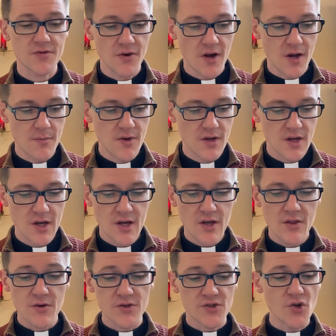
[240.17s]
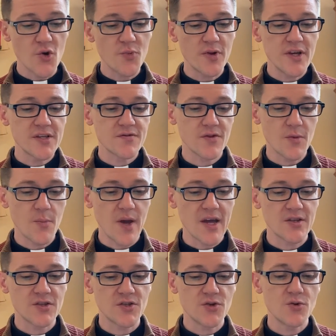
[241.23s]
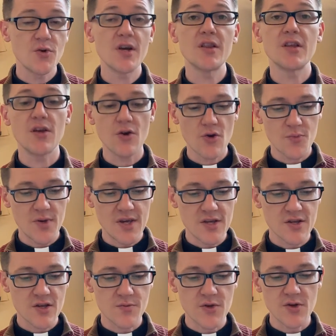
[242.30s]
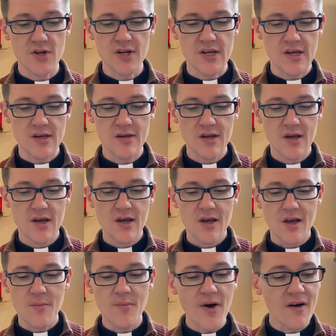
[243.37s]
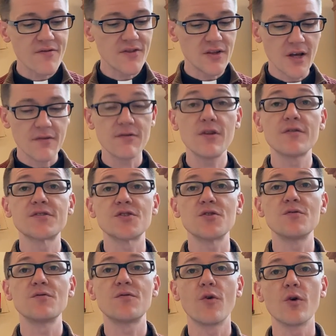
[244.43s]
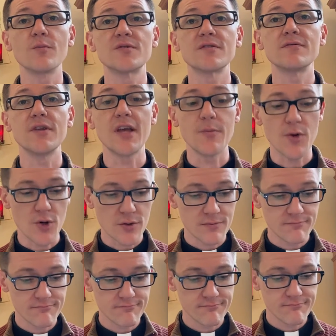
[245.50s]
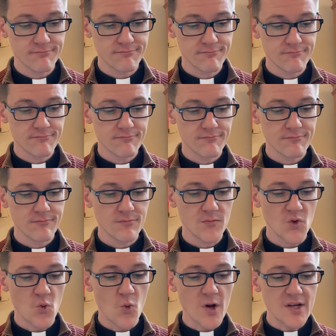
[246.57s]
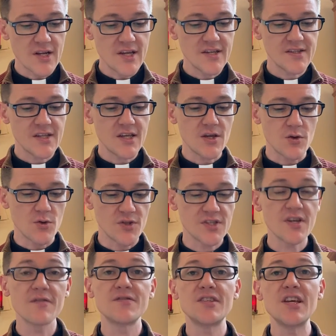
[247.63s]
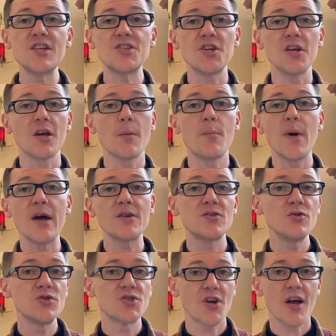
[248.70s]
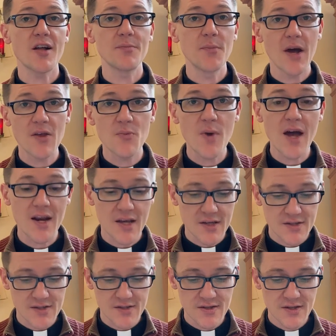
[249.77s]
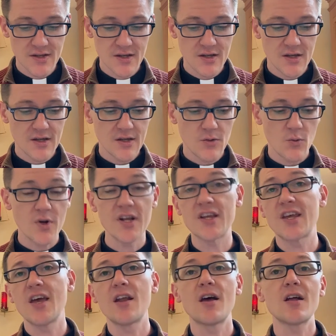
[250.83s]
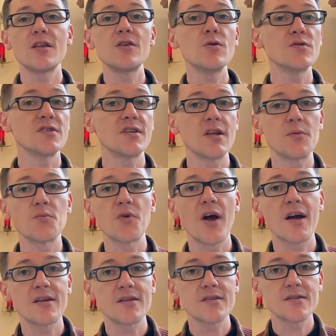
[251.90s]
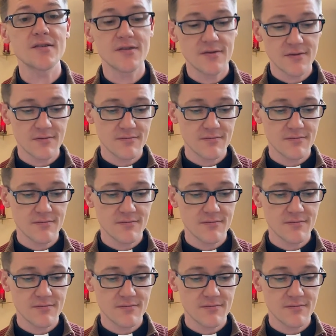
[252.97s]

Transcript: tribe, there is no place for the Bantu in the European community above the level of certain forms of labor. What is the use of teaching a Bantu child mathematics when it cannot use it in practice?